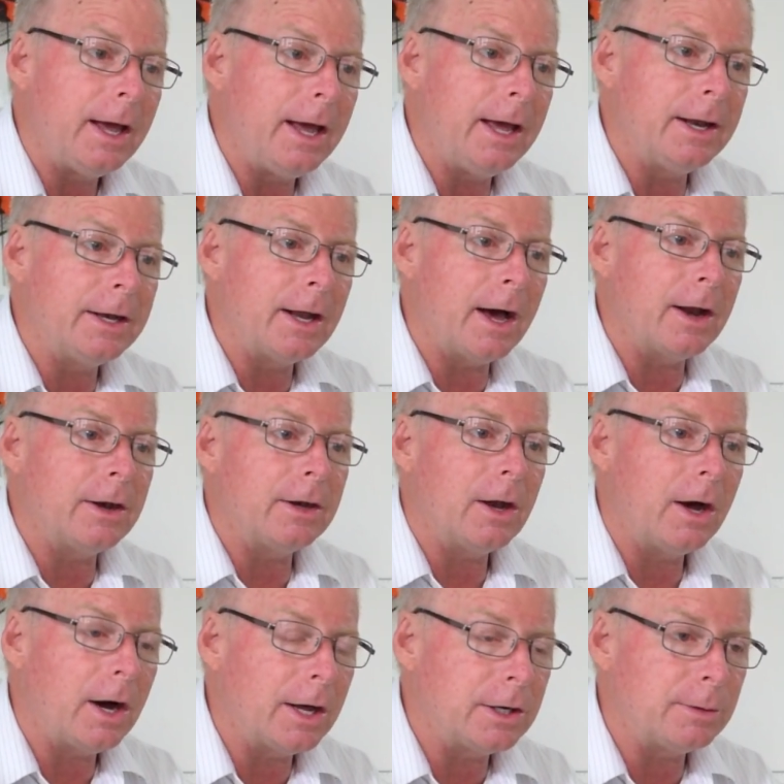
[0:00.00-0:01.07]
and not
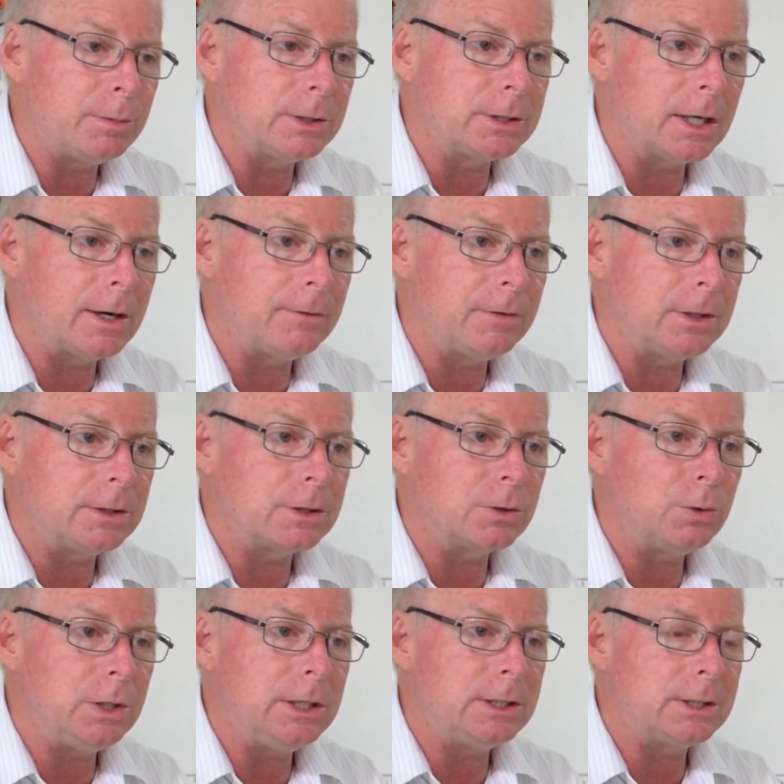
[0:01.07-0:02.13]
100% of it
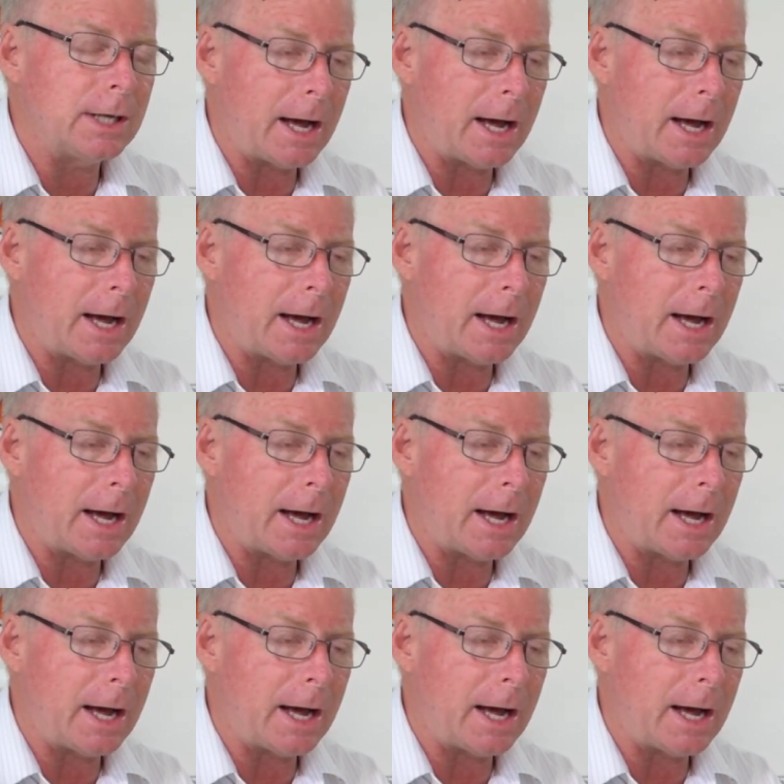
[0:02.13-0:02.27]
squeezed